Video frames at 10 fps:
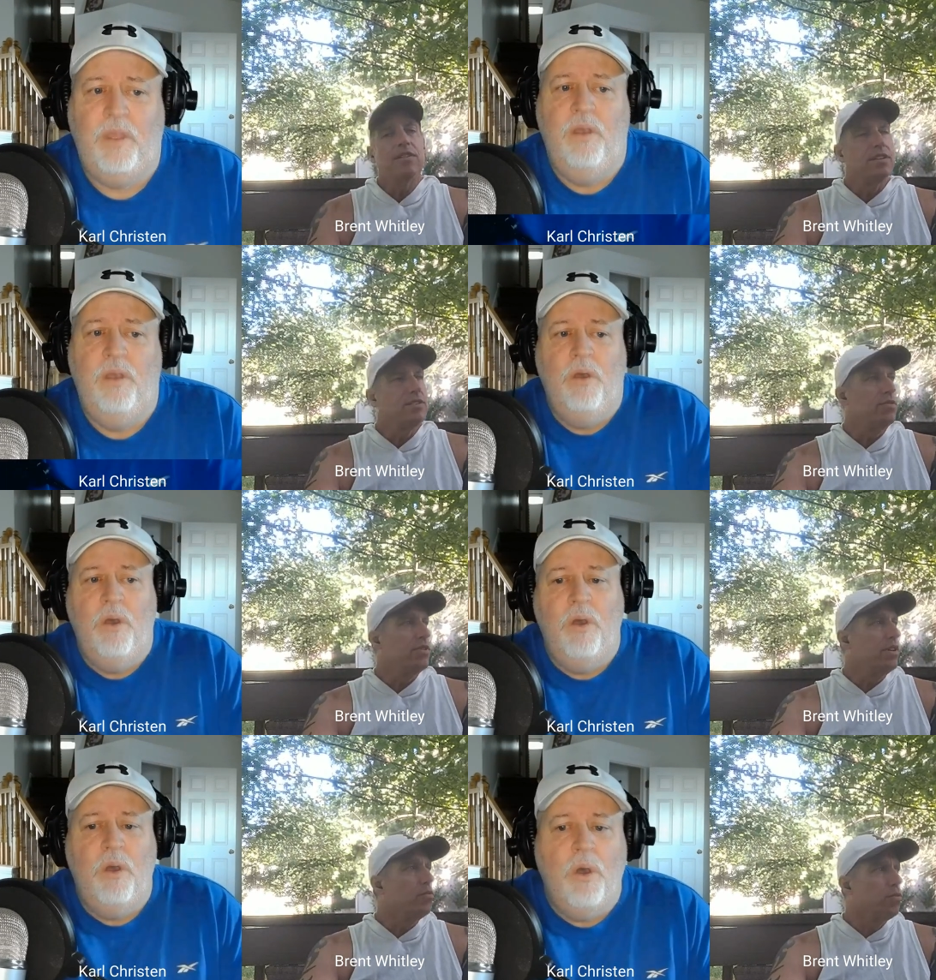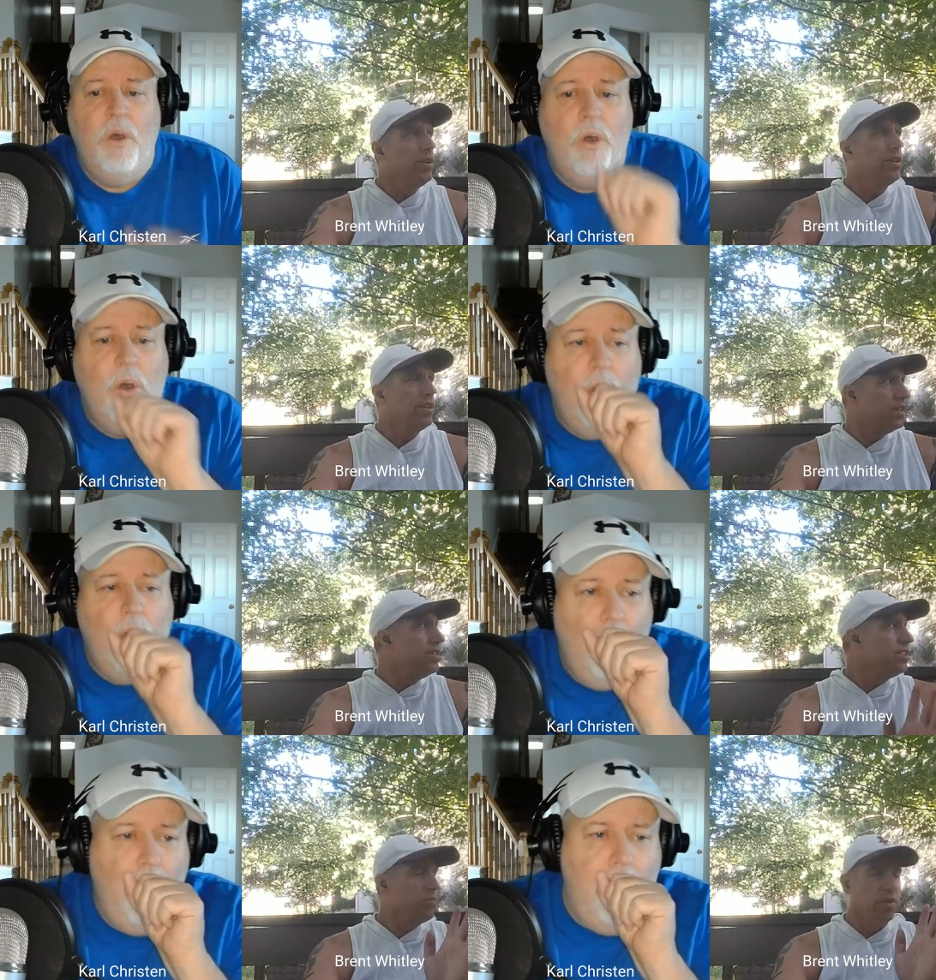Speaker 1: here's the other thing that
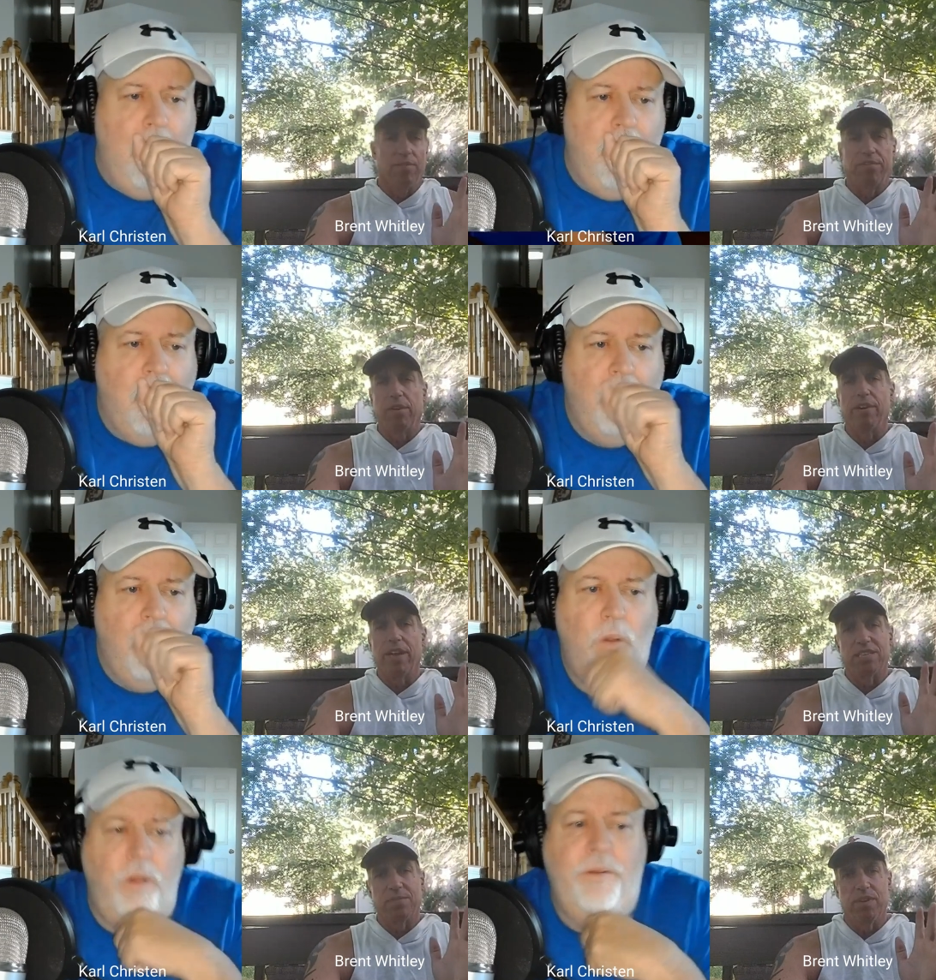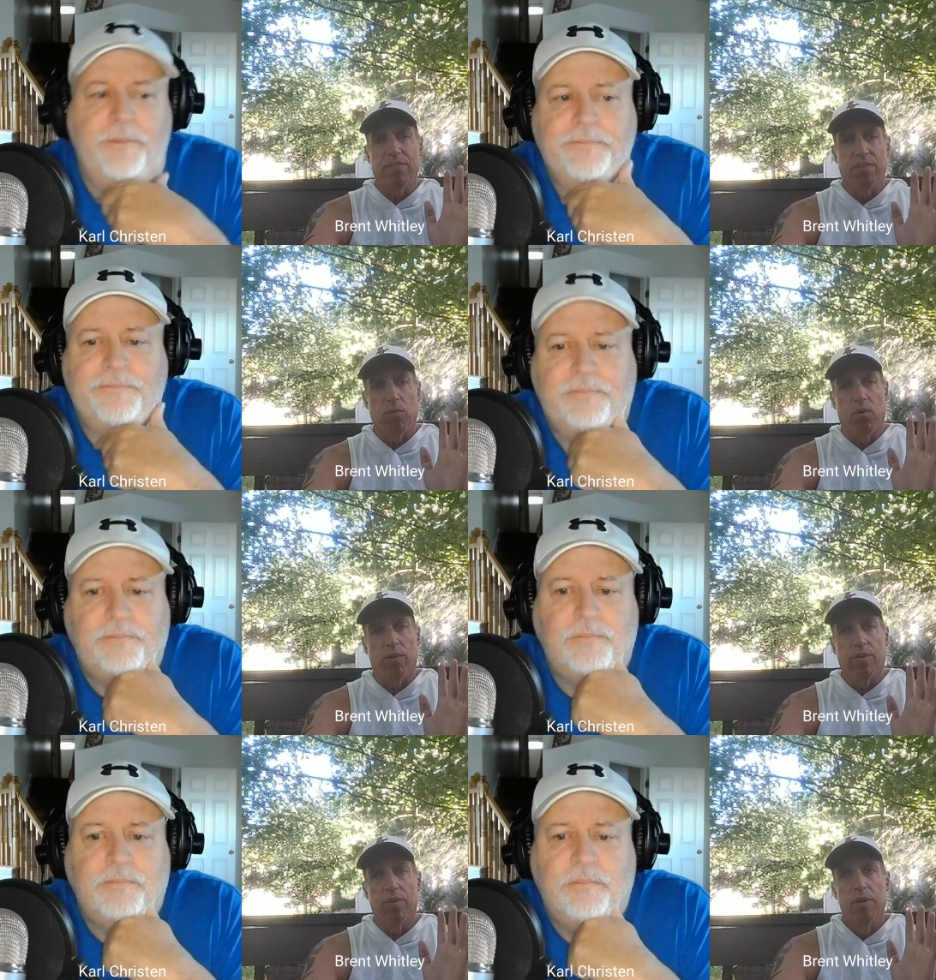really this is what yeah. infuriates
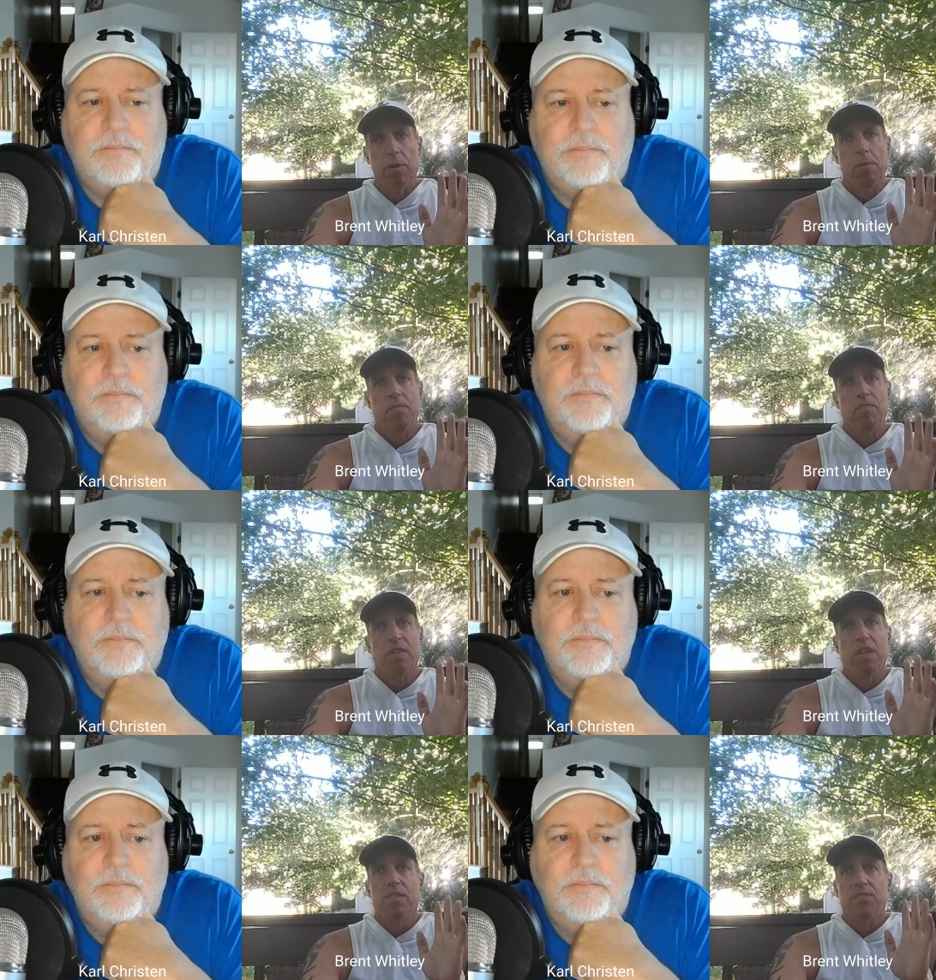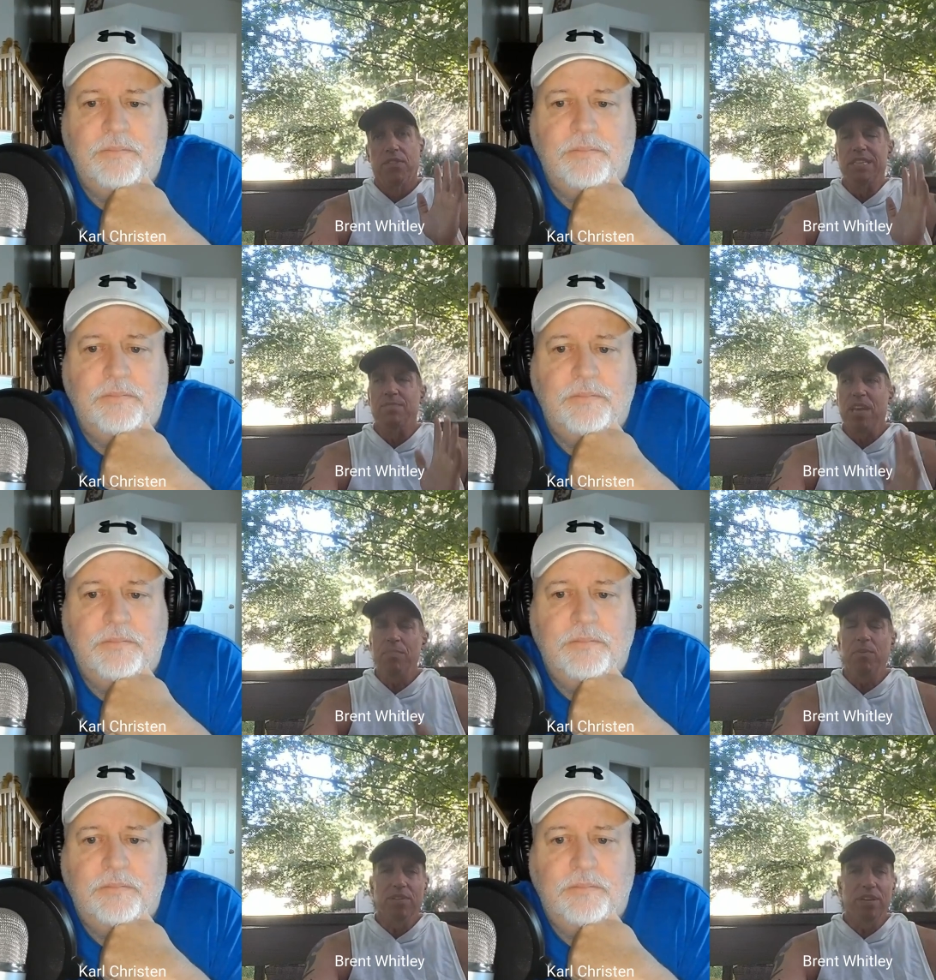me the most.
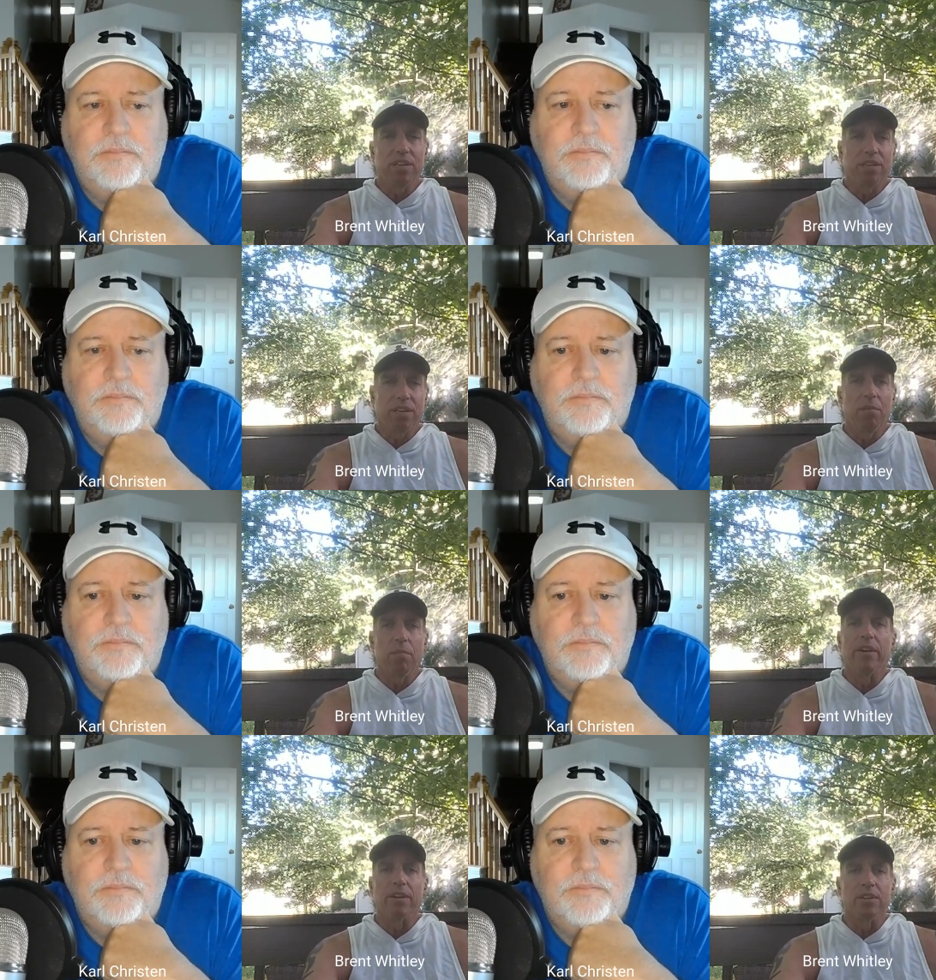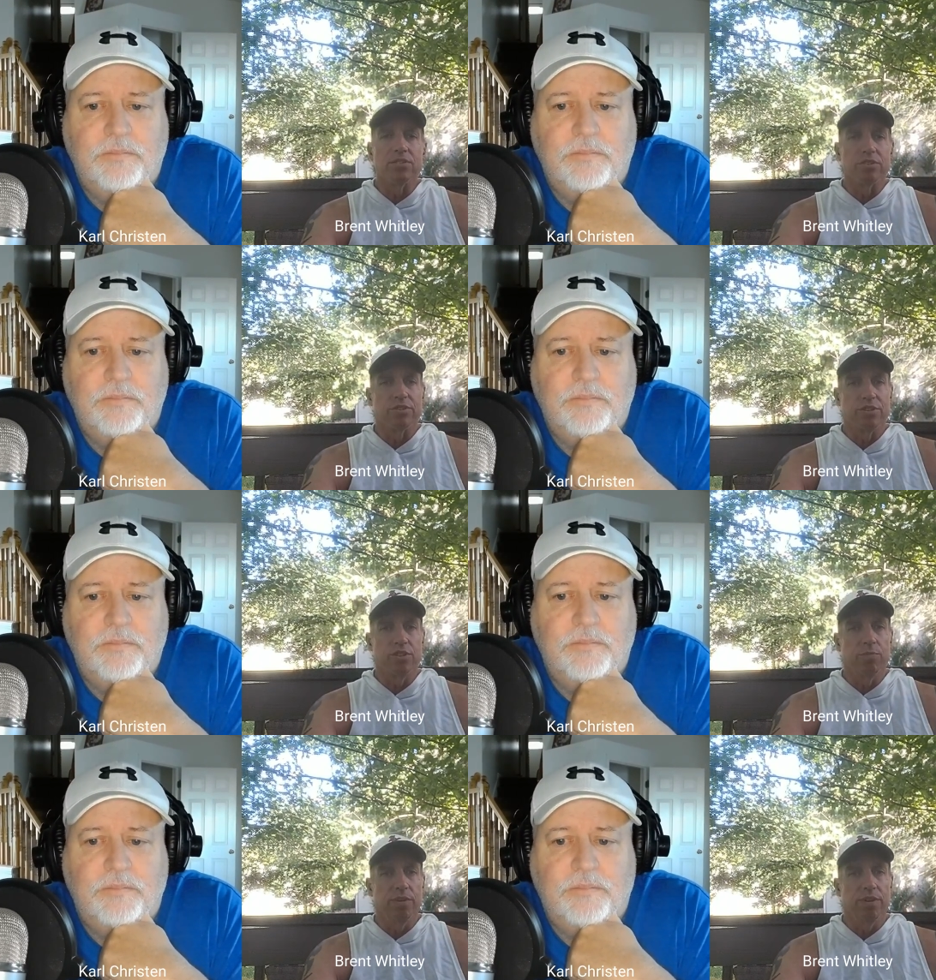These people think that
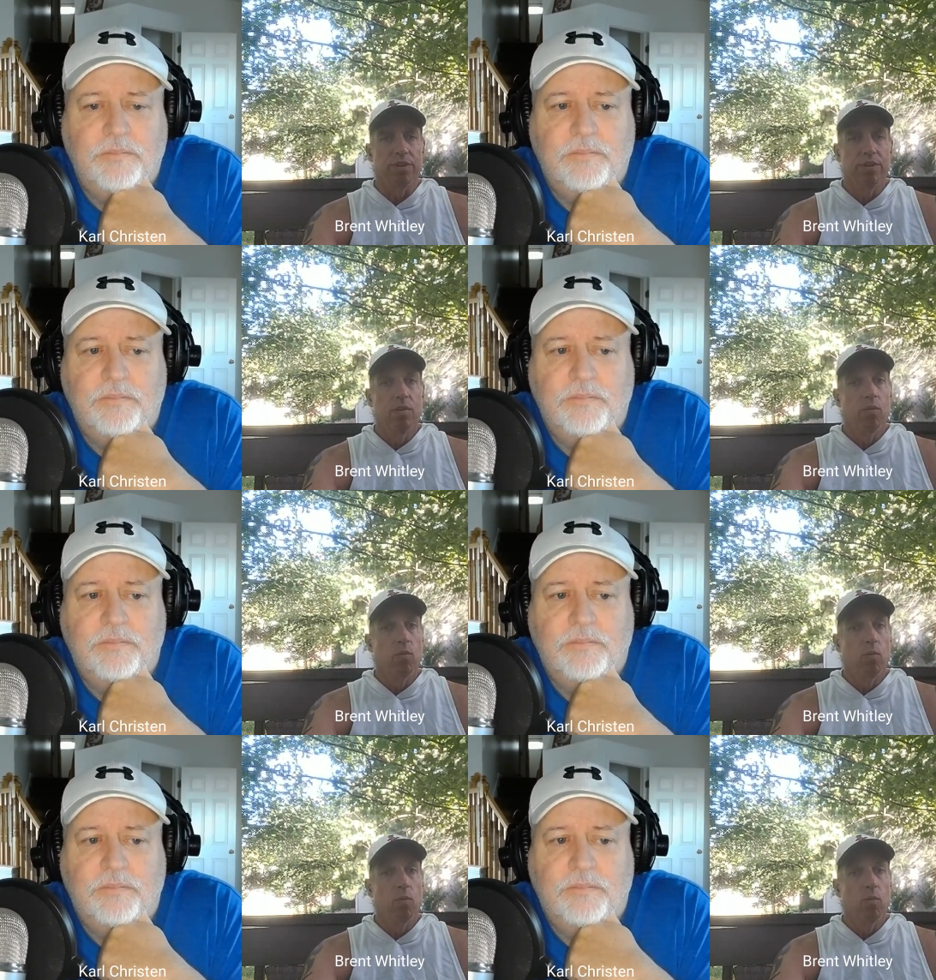Americans are stupid.